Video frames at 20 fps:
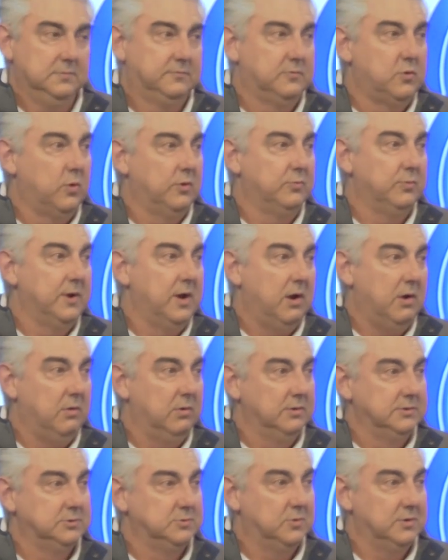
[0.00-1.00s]
course, we
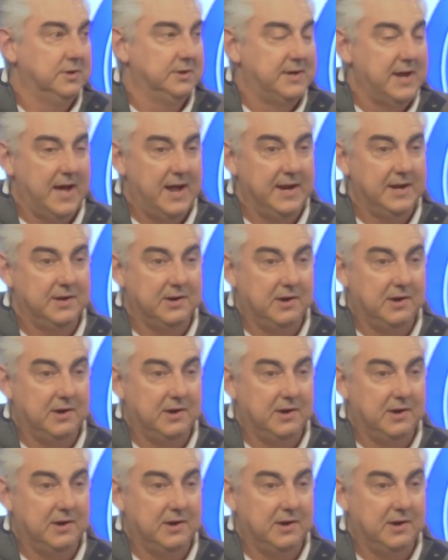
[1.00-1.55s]
all enjoy the dining